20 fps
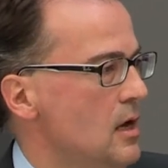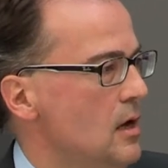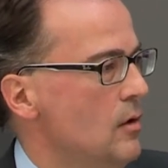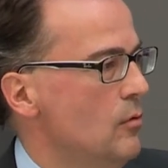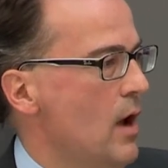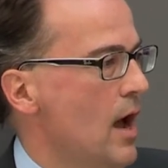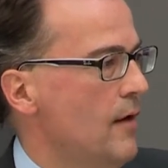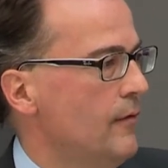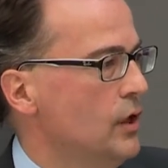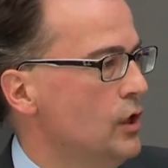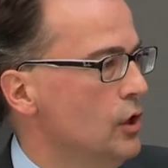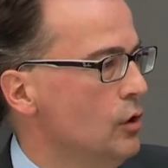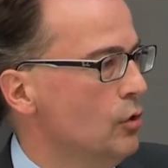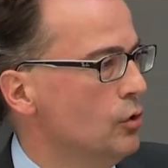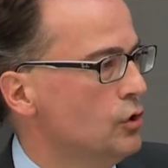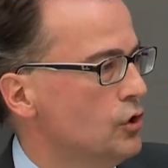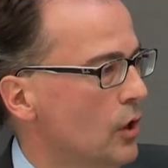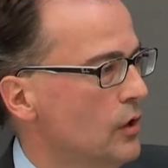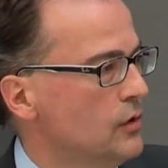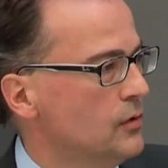We have a new
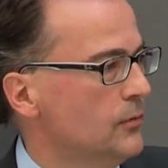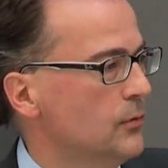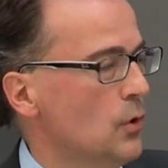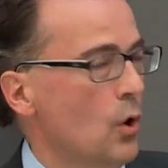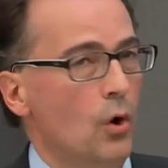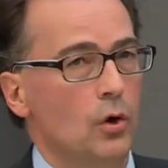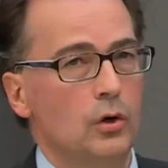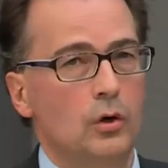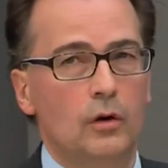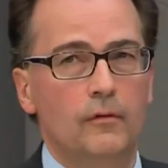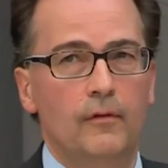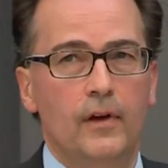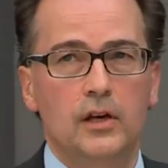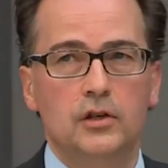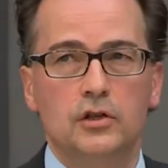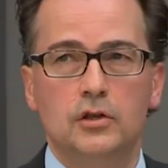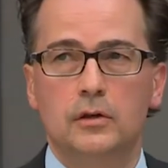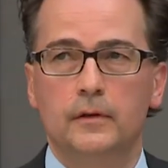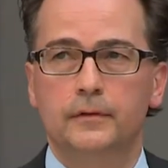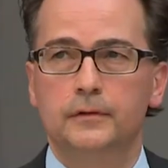choice of court
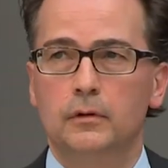convention of